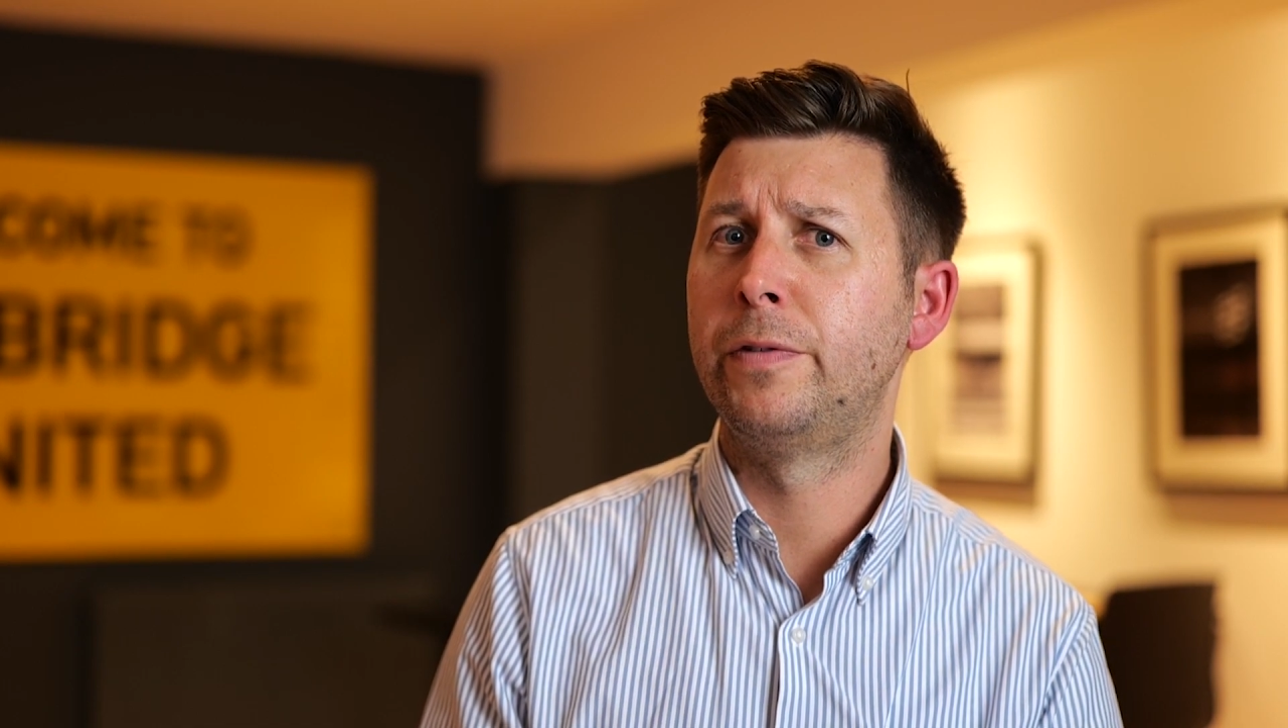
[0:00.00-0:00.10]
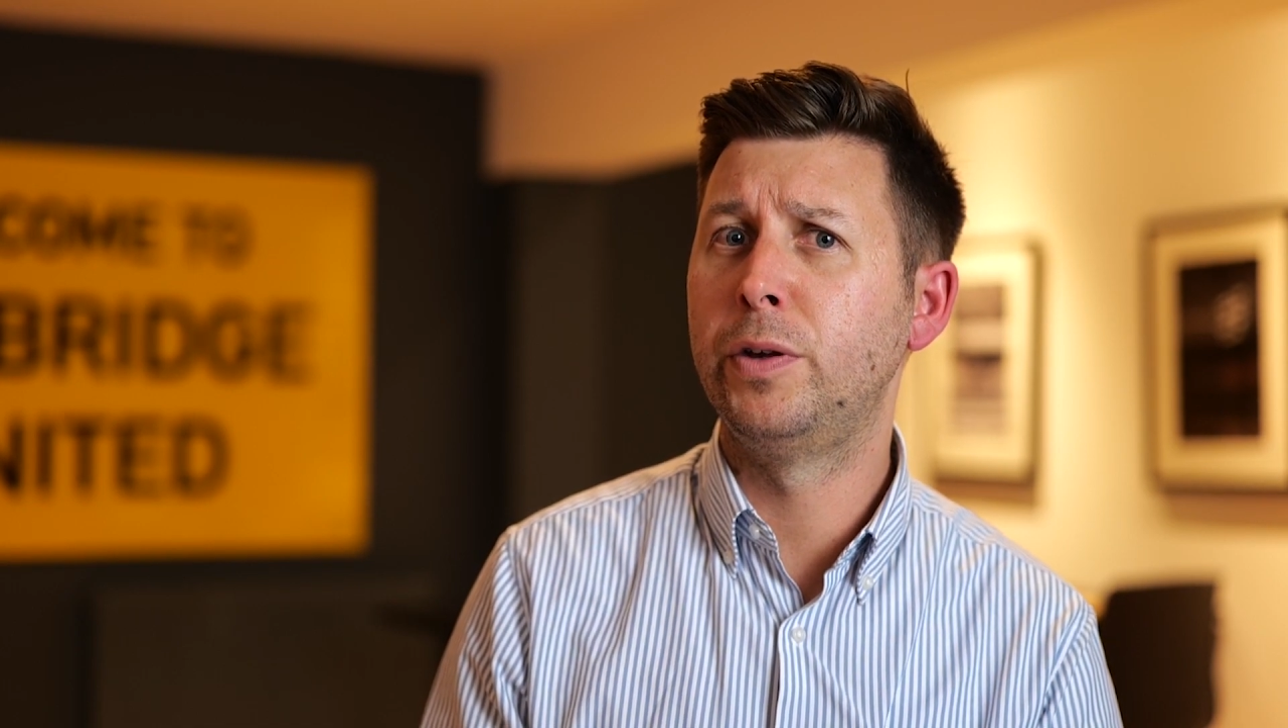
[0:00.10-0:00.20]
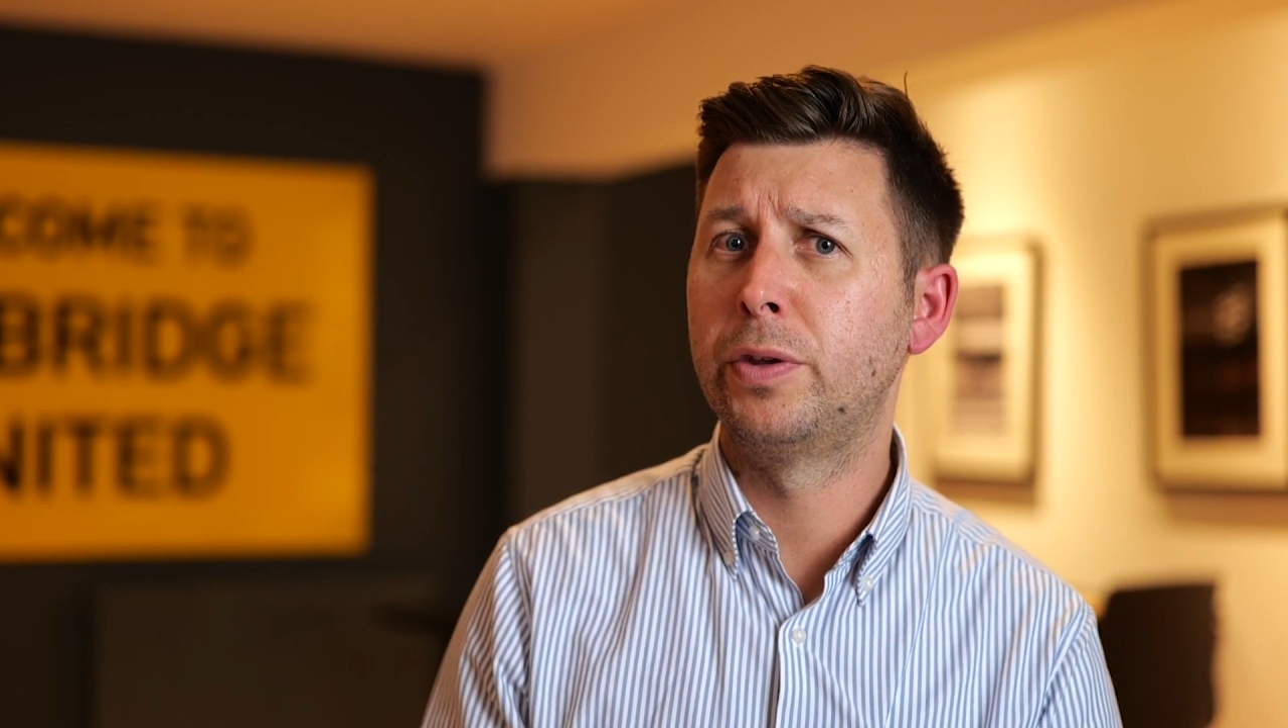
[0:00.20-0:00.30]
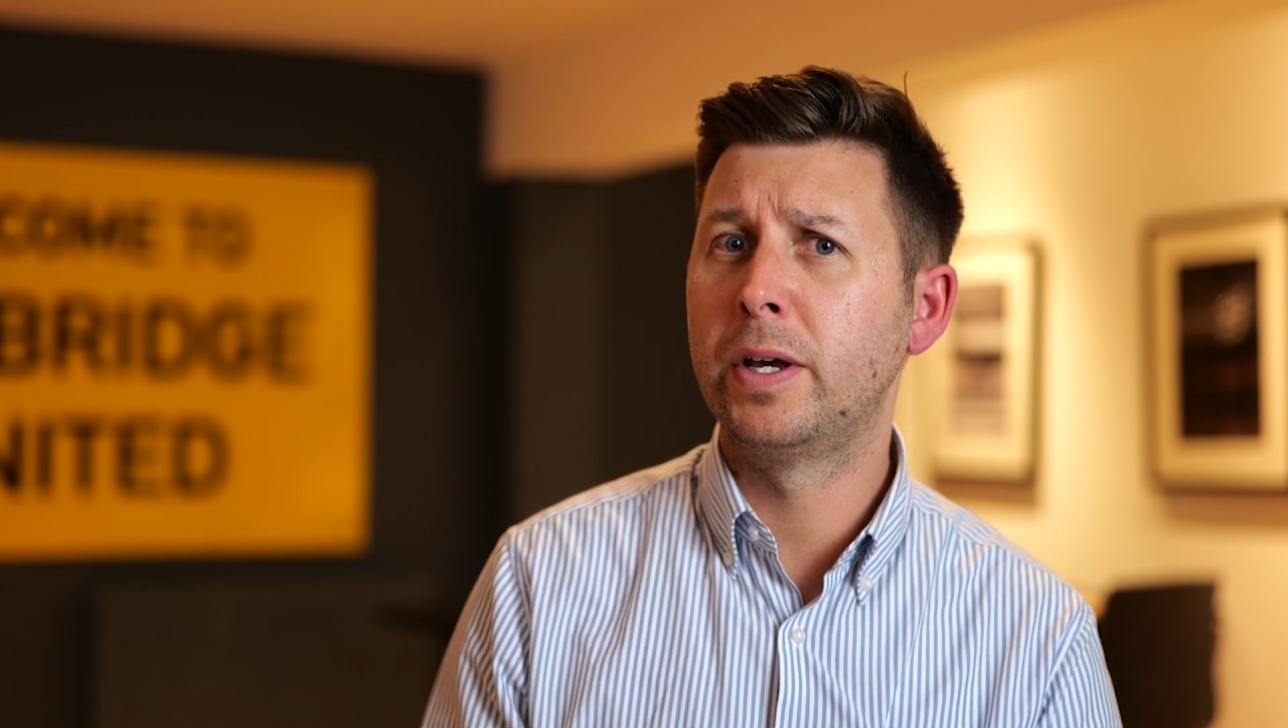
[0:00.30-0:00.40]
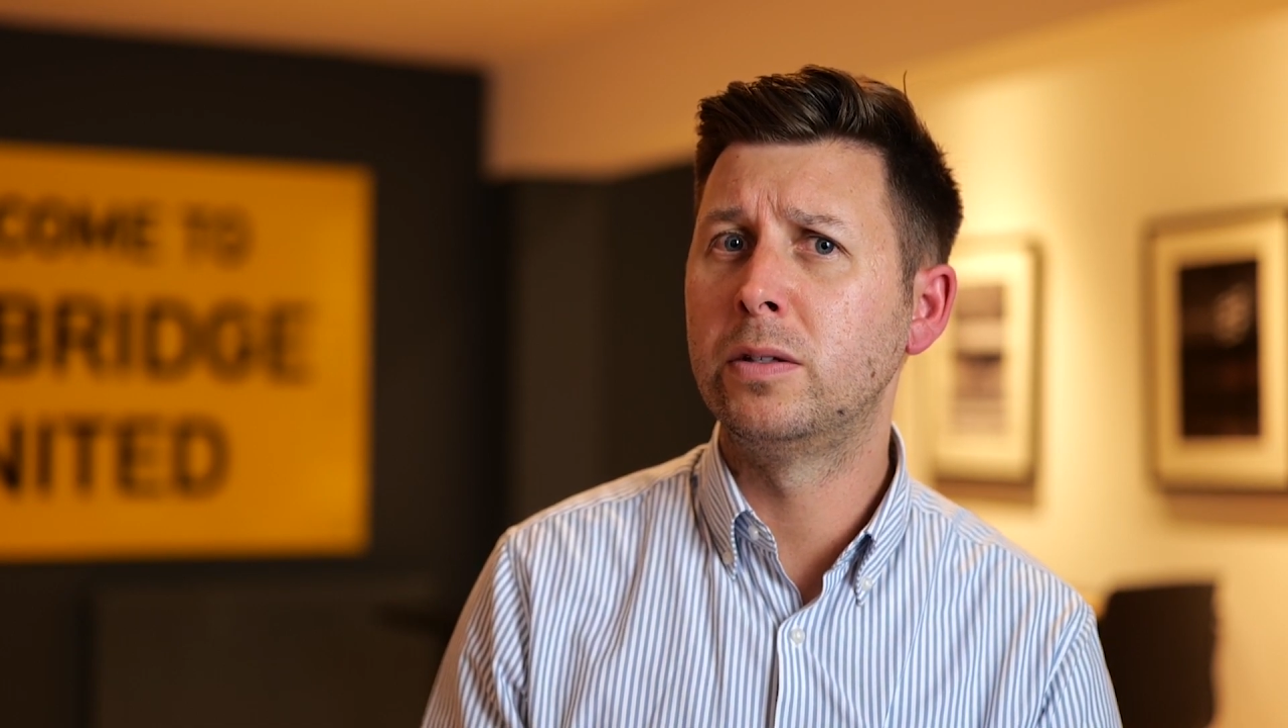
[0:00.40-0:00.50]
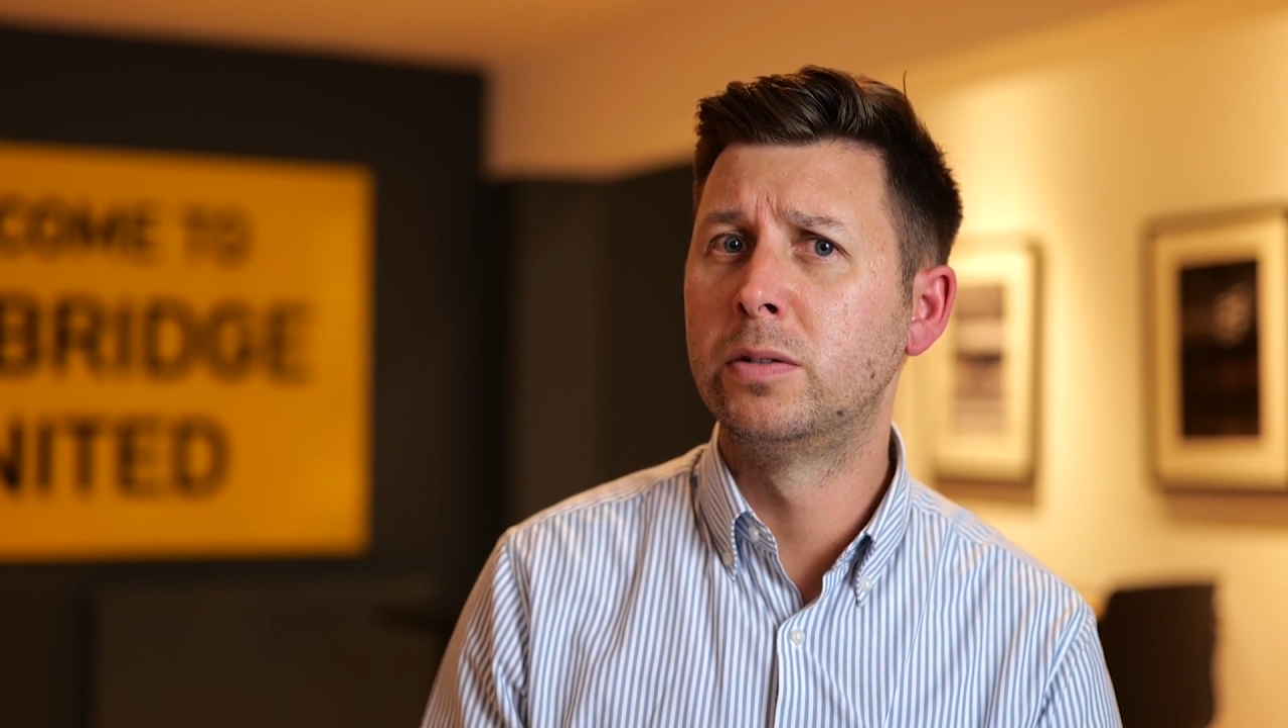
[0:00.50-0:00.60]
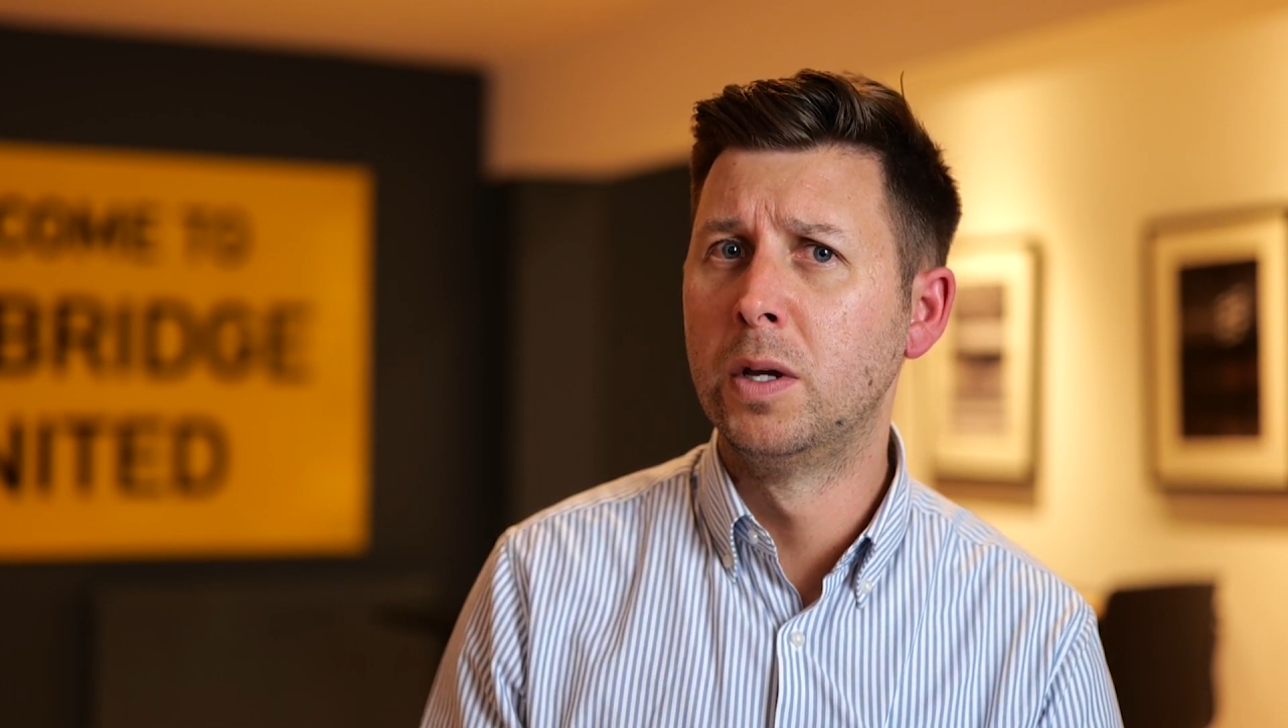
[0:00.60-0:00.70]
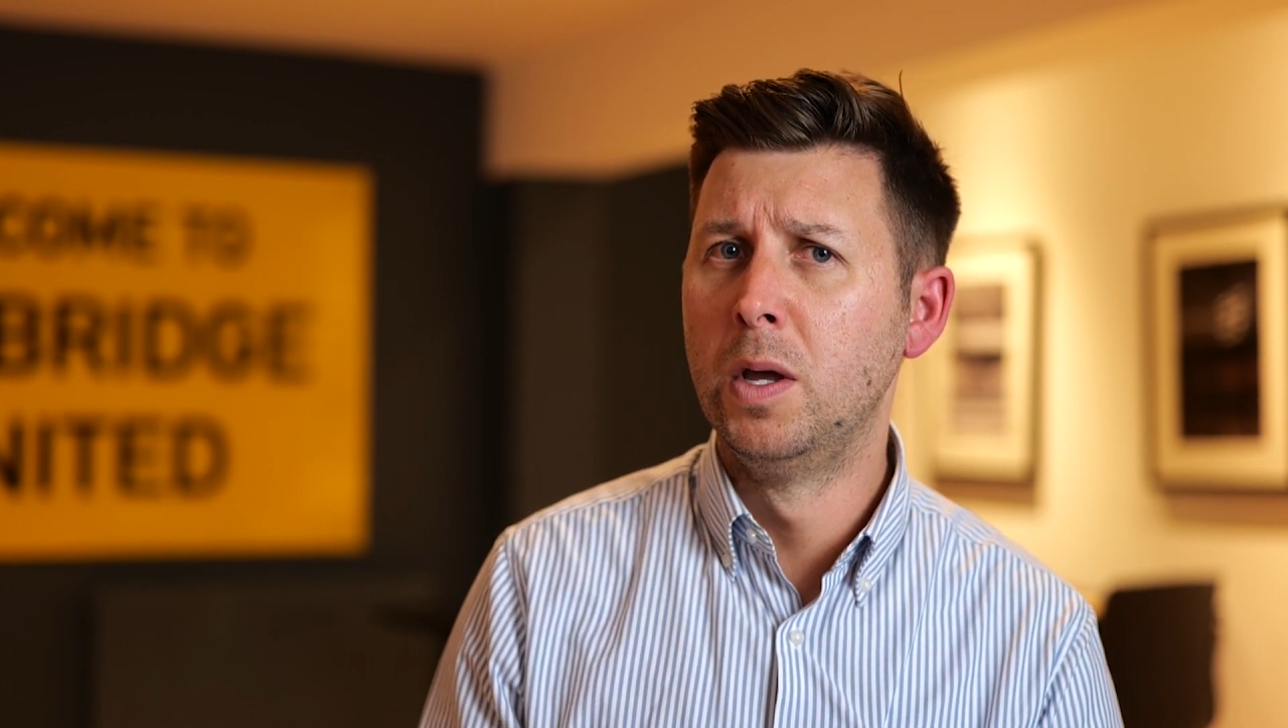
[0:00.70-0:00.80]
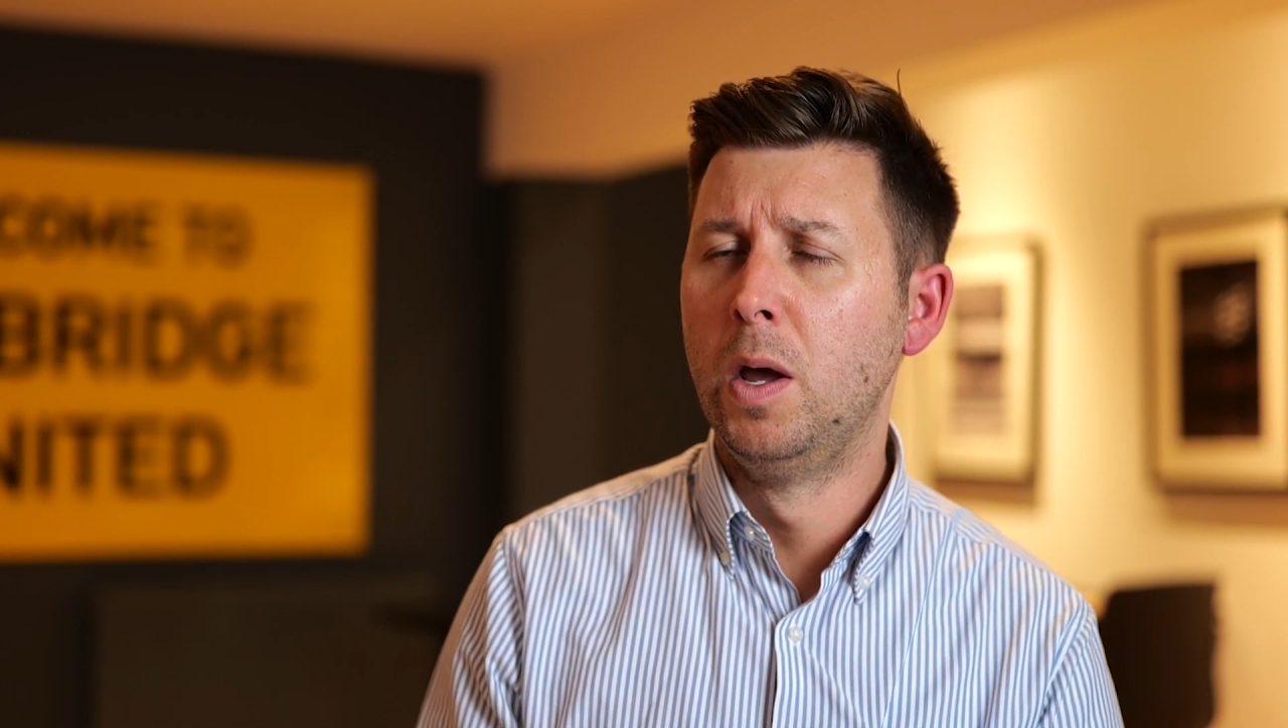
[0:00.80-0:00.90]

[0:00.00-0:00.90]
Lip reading: a few things.